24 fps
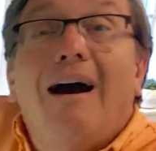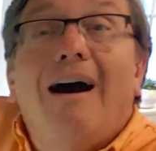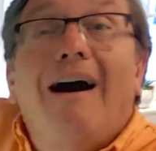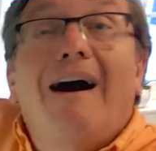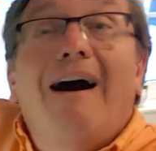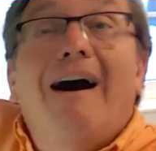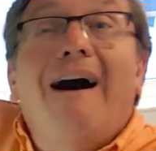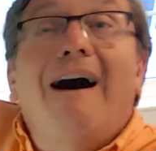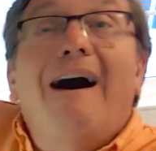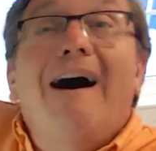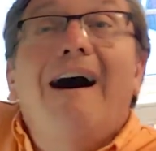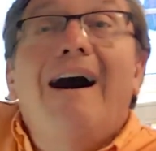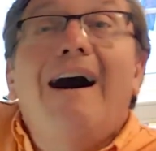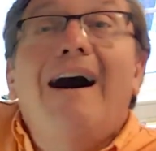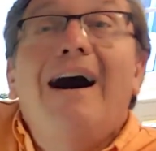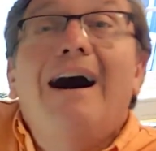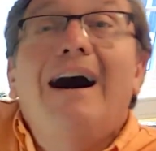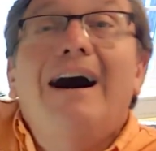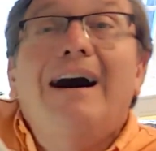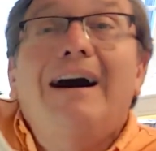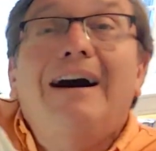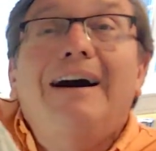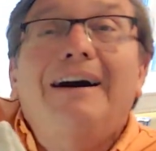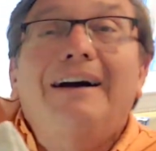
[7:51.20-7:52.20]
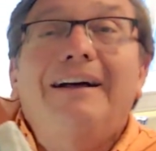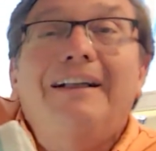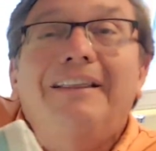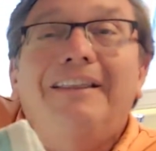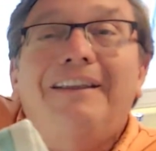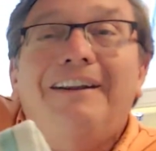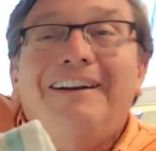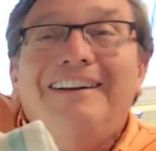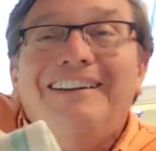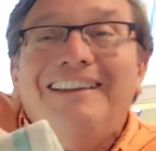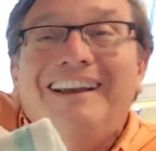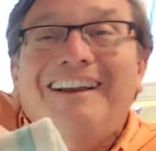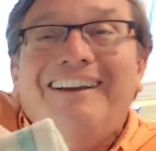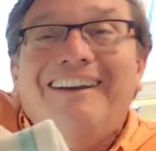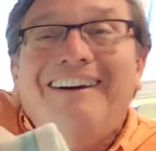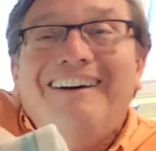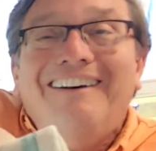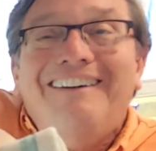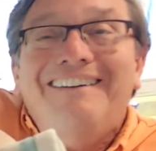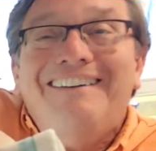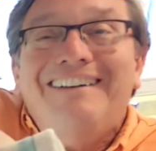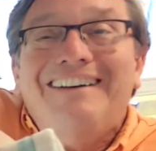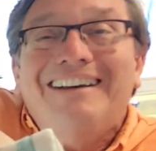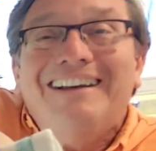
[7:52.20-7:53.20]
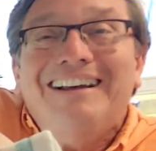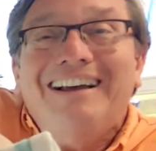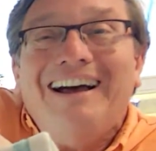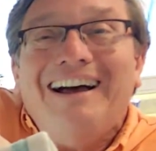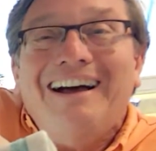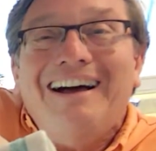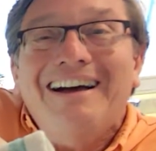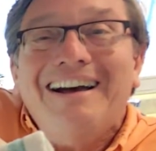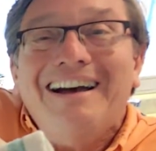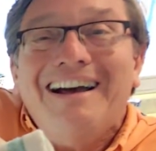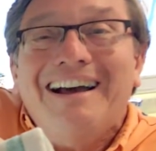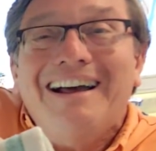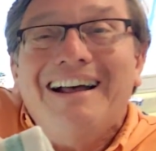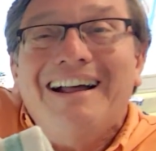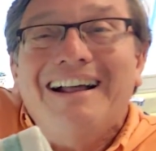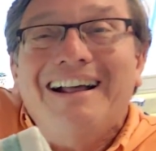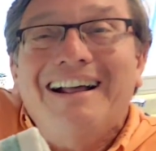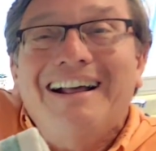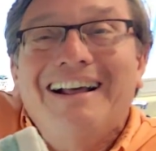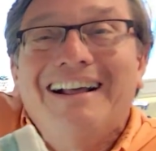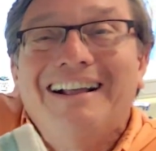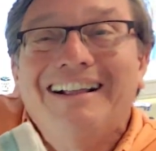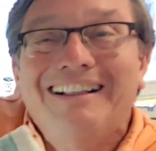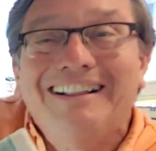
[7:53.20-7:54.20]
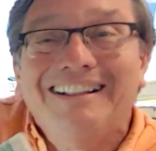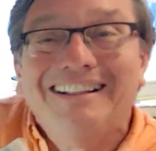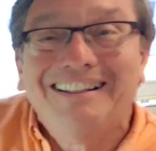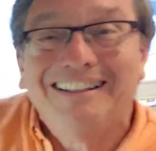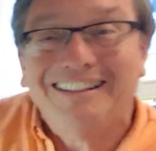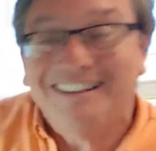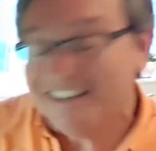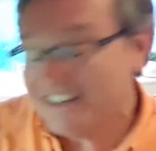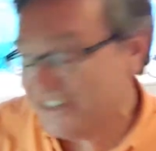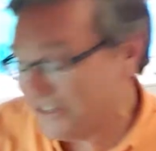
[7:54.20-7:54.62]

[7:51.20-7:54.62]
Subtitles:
There you go. Huh? Looks